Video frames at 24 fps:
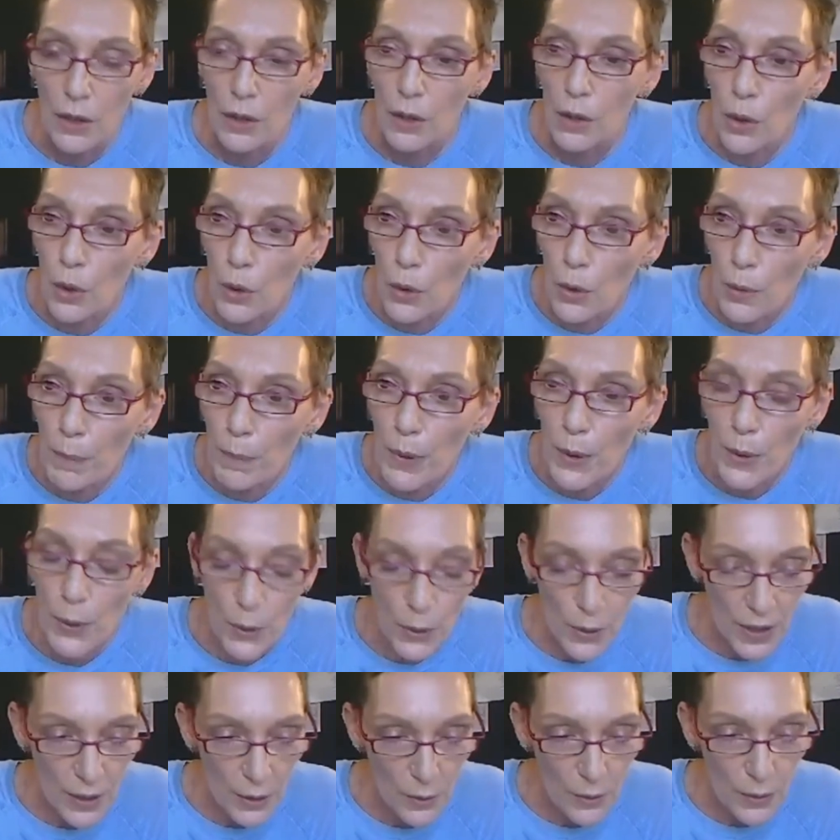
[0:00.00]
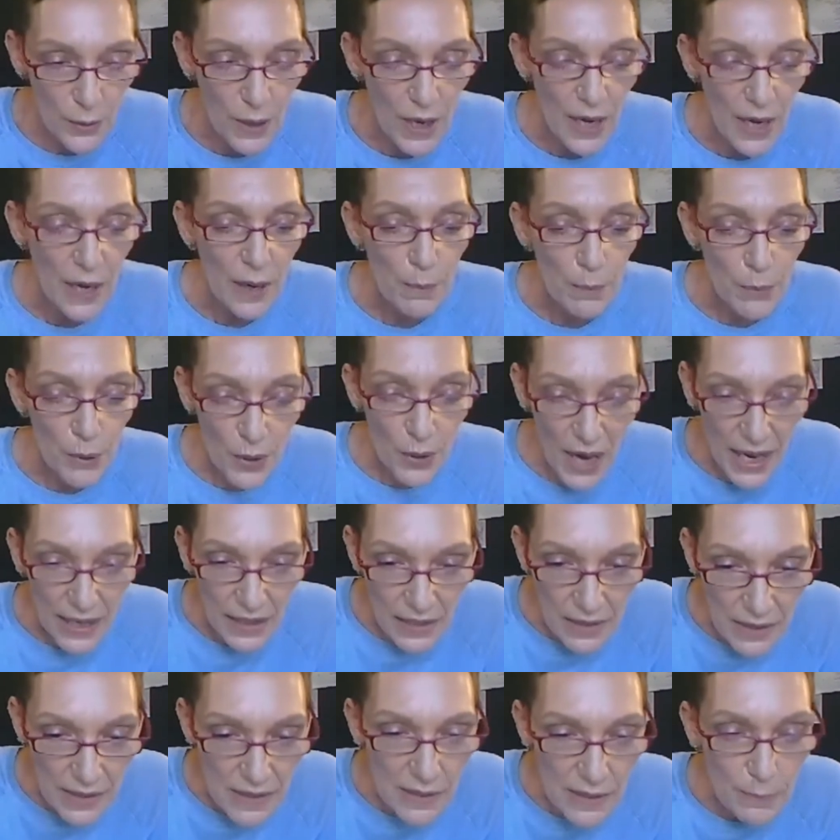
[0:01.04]
corporeal,
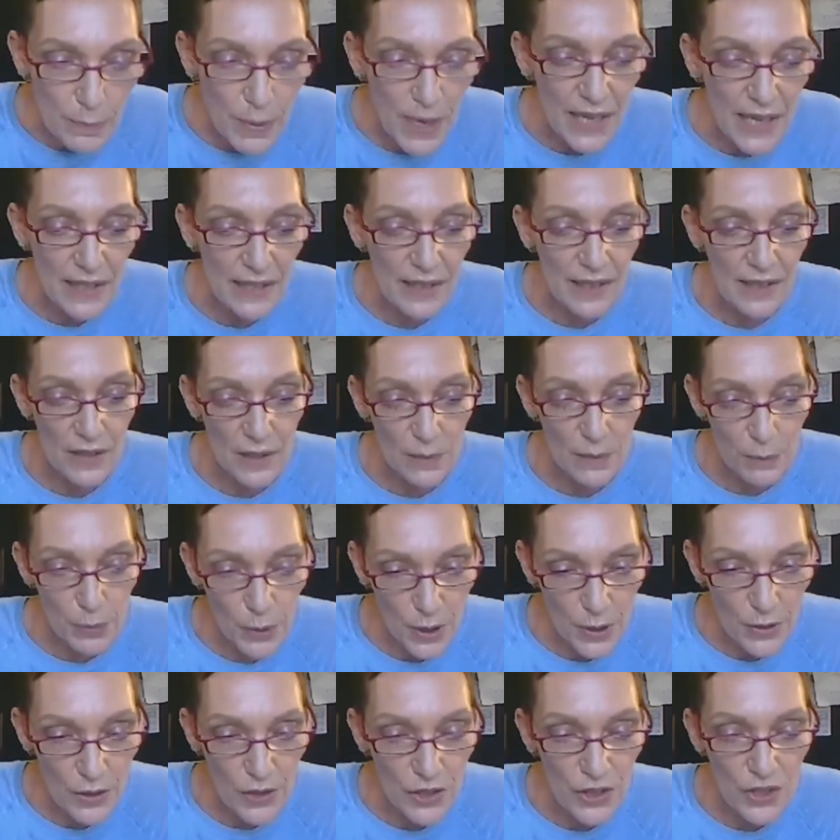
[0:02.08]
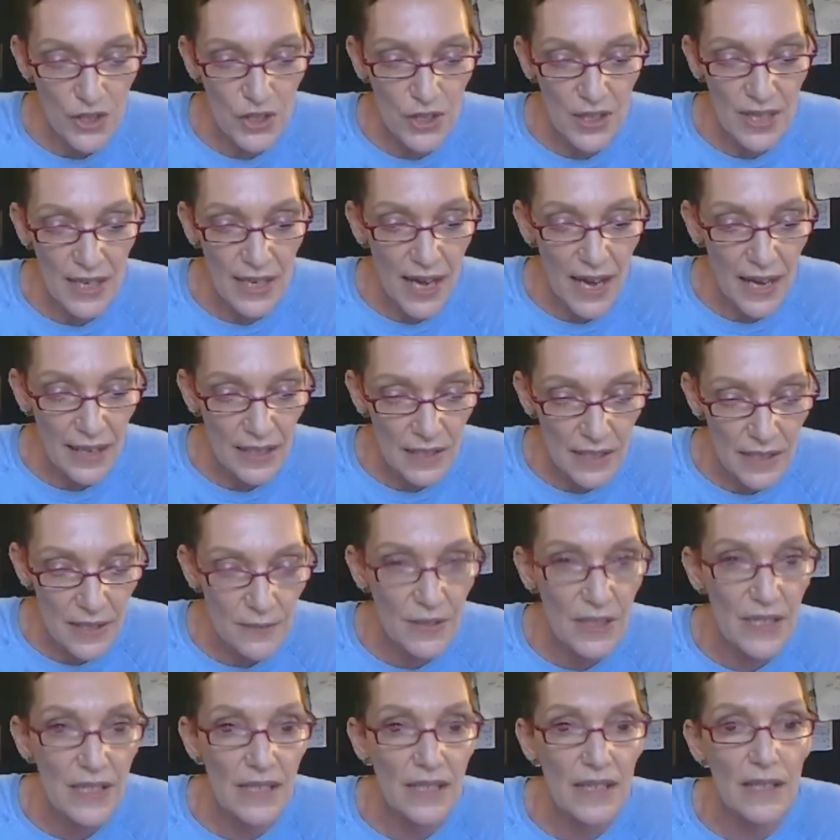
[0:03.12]
practice-based approach to the
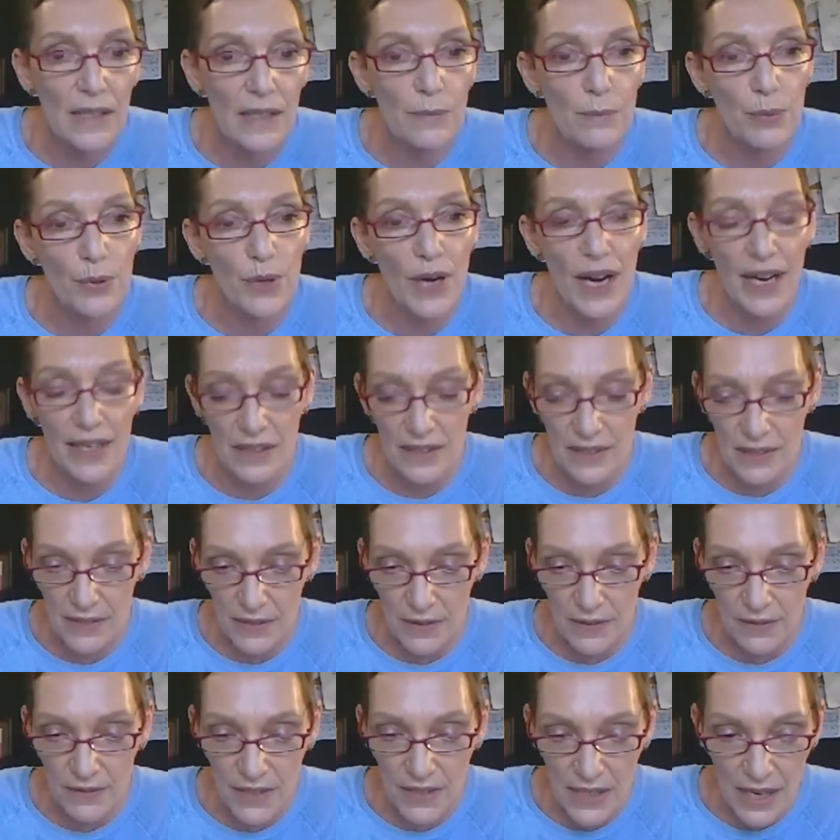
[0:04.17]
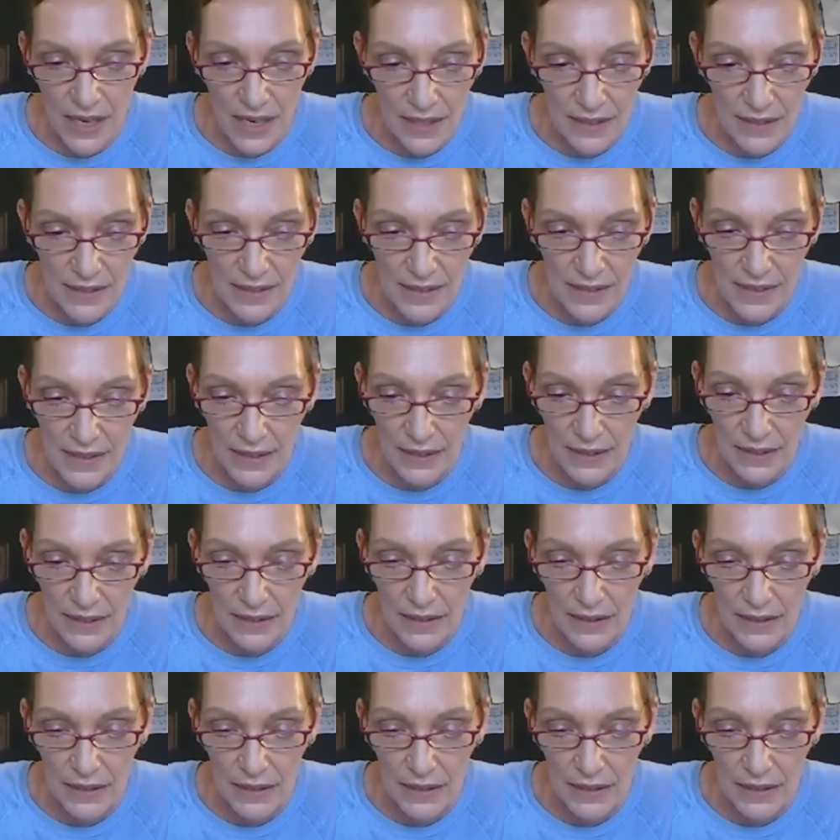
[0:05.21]
activity and practice of dancing,